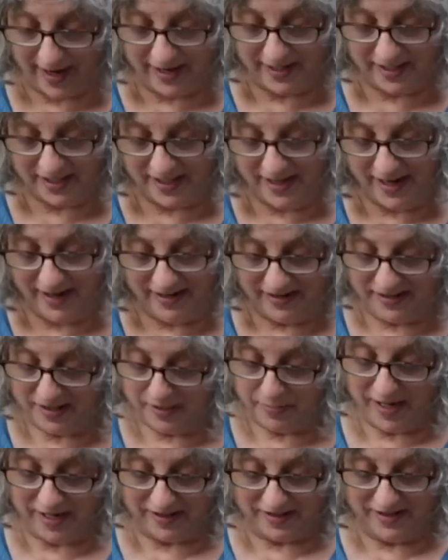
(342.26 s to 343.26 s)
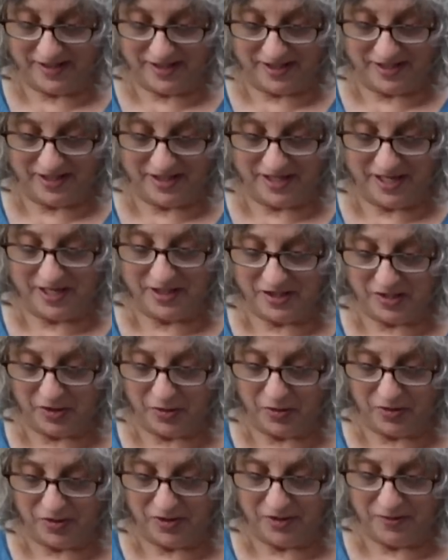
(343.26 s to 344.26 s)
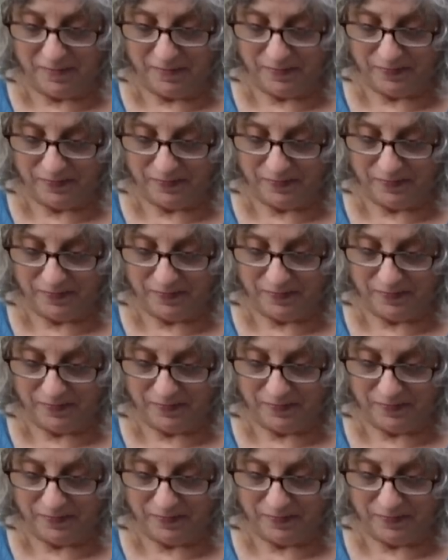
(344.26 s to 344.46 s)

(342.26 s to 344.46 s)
I did not expect this to taste so good.